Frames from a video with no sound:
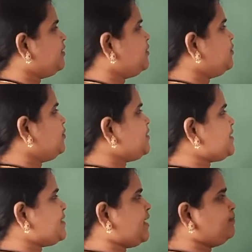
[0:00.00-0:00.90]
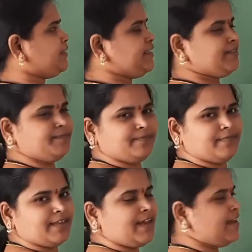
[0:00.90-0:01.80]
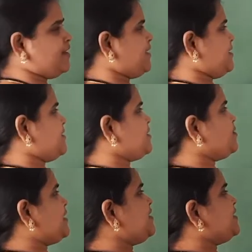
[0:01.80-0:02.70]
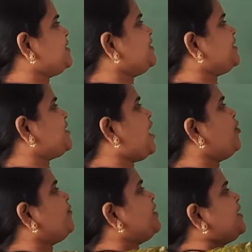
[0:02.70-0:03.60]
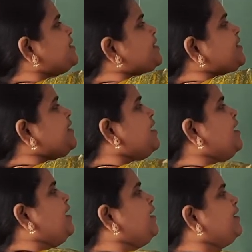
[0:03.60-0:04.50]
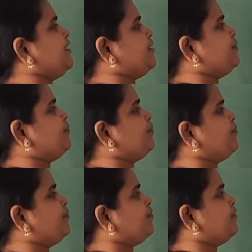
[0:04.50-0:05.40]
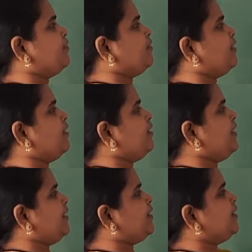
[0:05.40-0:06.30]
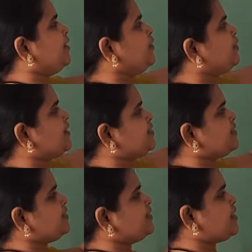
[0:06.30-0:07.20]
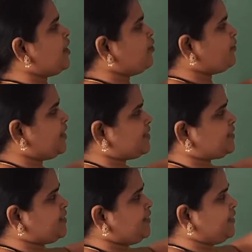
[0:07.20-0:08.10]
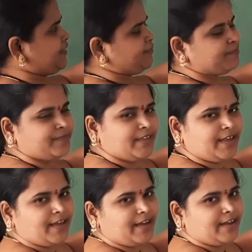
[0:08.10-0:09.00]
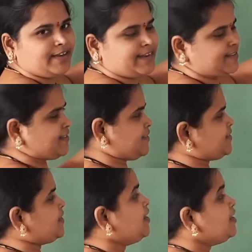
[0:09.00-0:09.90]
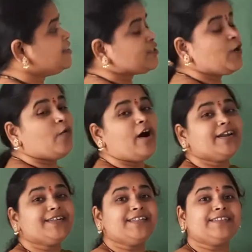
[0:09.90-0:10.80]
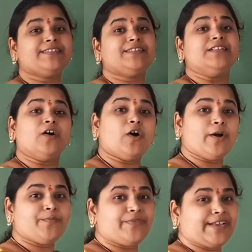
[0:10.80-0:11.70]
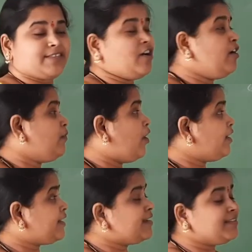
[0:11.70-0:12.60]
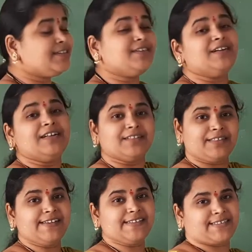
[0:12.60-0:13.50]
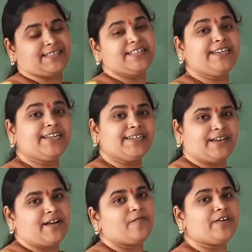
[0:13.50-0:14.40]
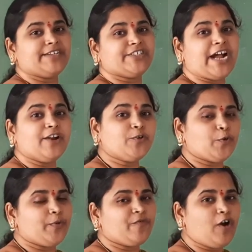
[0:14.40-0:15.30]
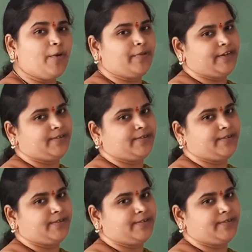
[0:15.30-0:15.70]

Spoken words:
Do you see something? Yes, you can see the shadow of the duster here. Right? You can see the shadow of the duster here. Yes. So, what are the objects or what are the things needed for a shadow to be formed?